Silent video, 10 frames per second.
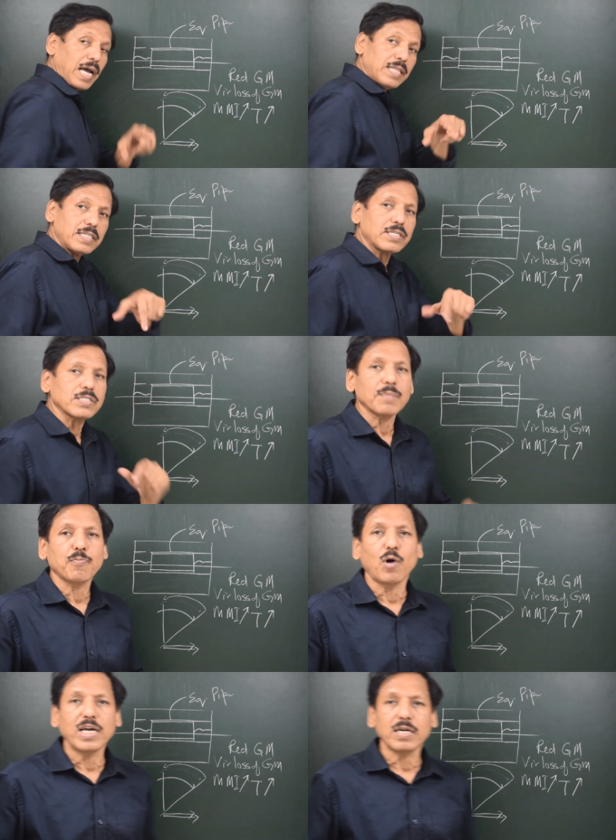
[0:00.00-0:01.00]
And this is the
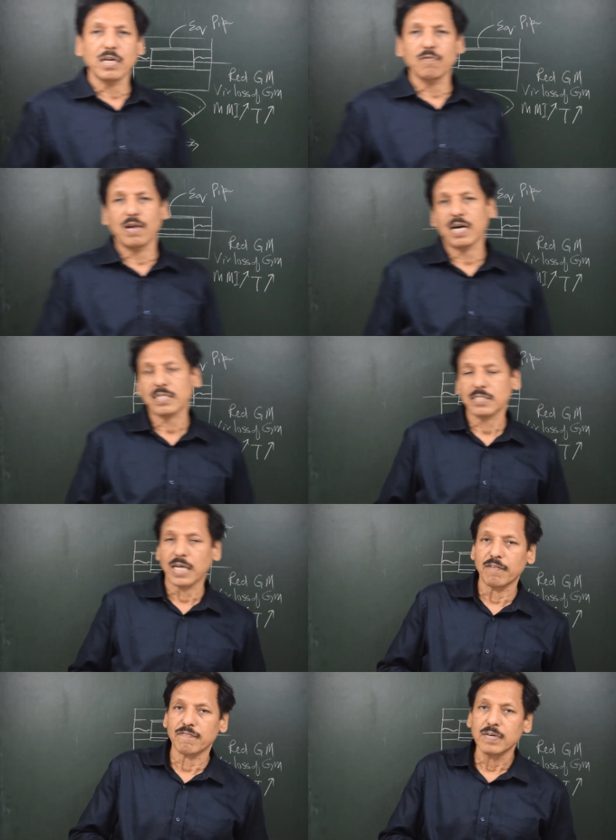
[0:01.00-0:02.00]
point naval arcs
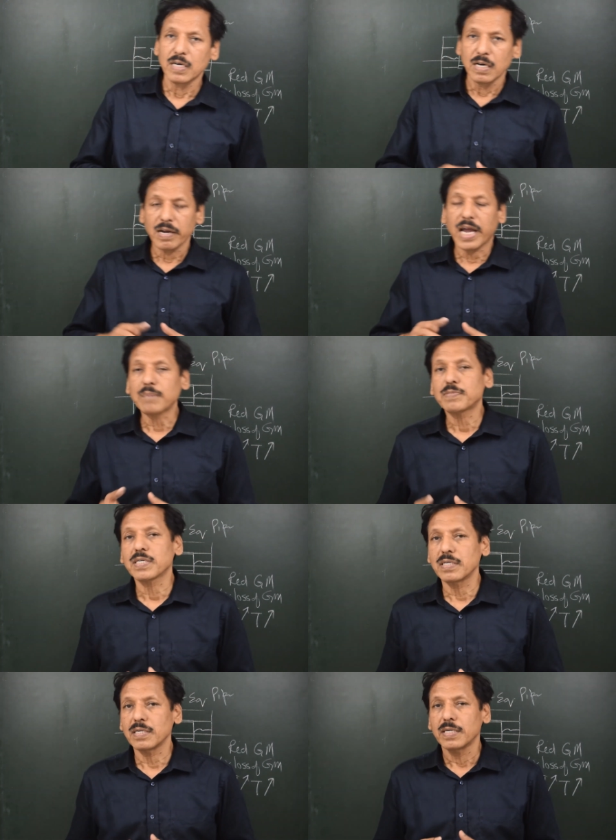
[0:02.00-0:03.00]
have
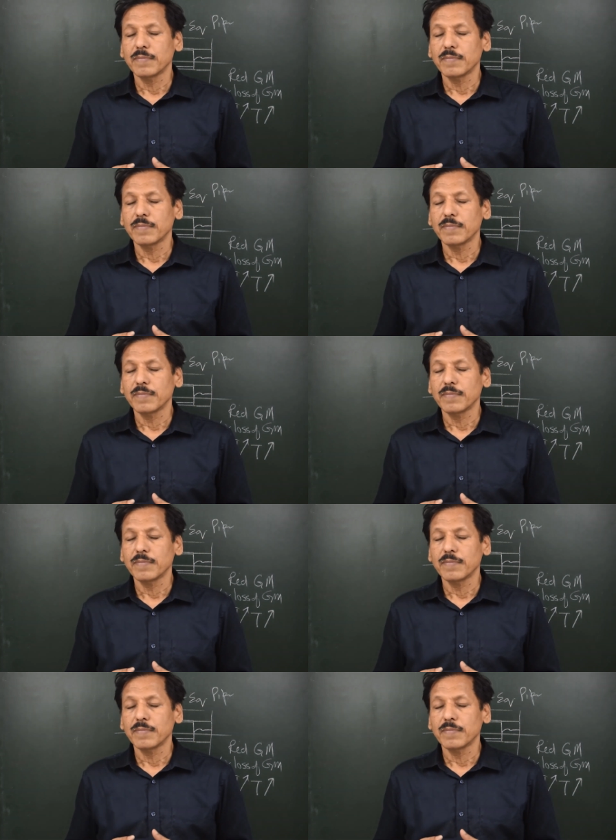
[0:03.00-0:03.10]
captured.